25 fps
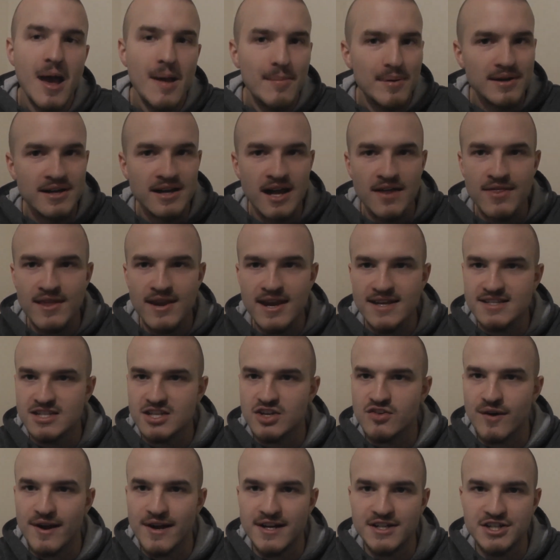But nonetheless,
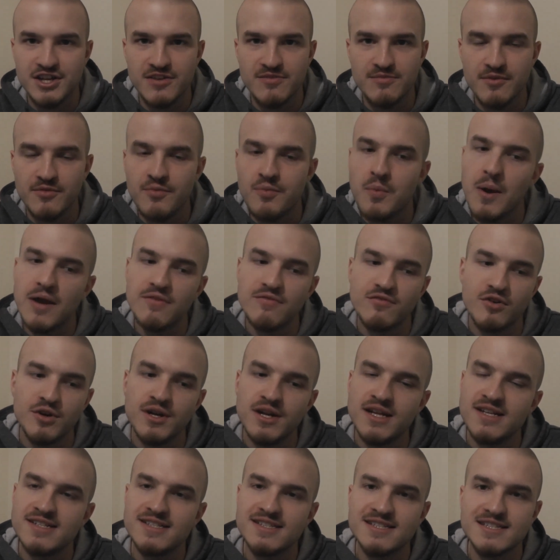a great achievement for Wayne
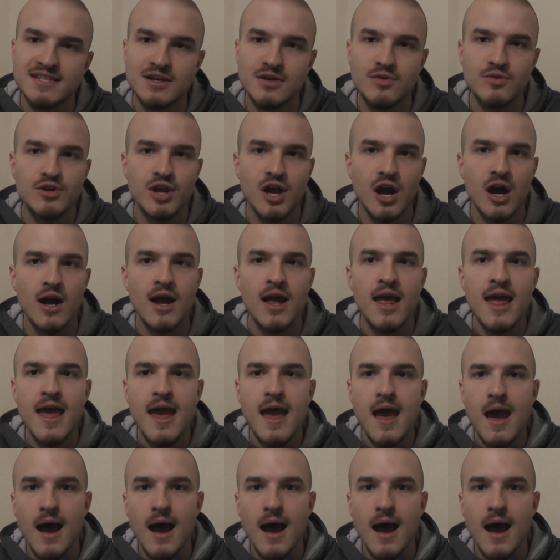Rooney. He's still young.